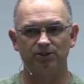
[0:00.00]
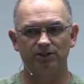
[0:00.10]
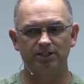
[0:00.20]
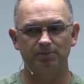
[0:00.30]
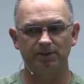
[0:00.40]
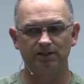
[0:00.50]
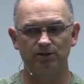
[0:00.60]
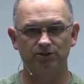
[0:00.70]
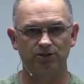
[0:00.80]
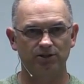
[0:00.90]
You typically
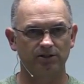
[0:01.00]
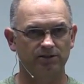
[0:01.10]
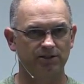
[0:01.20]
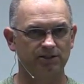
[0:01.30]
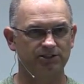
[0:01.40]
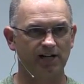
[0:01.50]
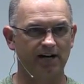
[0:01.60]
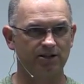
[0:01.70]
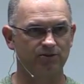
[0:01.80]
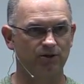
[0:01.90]
look to the, to the
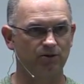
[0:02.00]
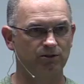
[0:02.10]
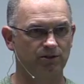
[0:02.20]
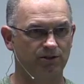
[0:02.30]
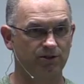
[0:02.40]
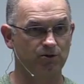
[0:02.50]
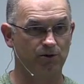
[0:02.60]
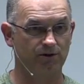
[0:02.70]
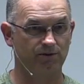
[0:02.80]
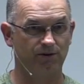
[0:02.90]
side of the road, to the
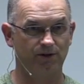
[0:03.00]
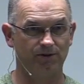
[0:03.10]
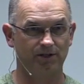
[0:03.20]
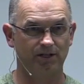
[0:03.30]
corner of the road,